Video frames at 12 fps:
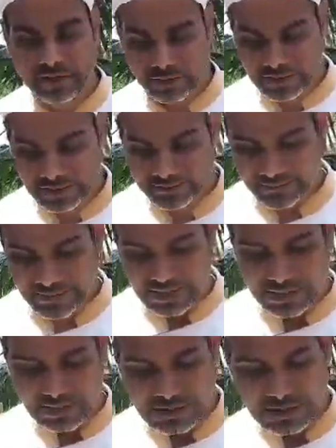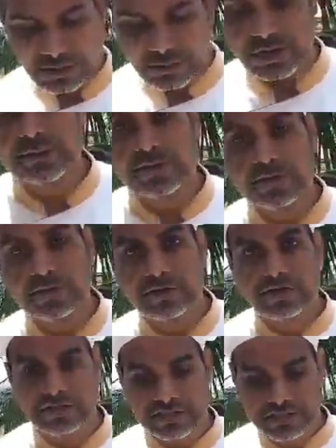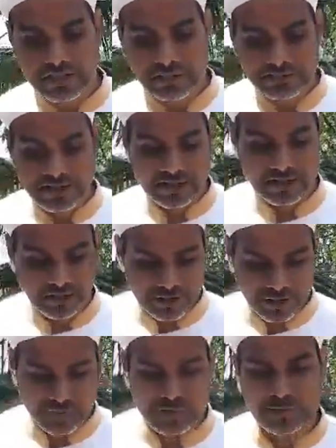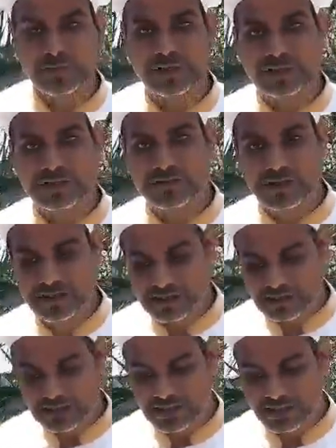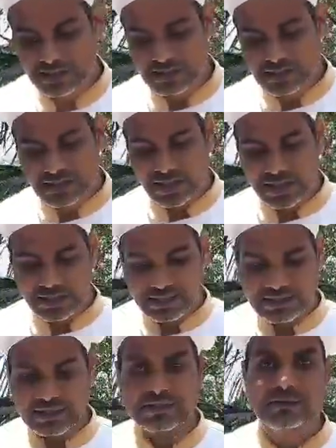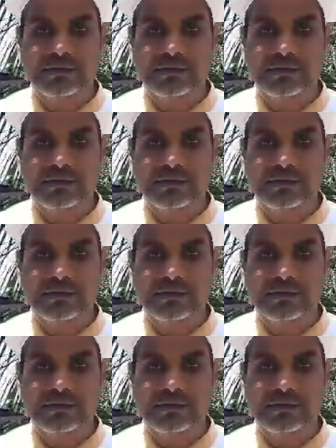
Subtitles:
flour. So what I'm going to do is, I'm just going to chop some onions first and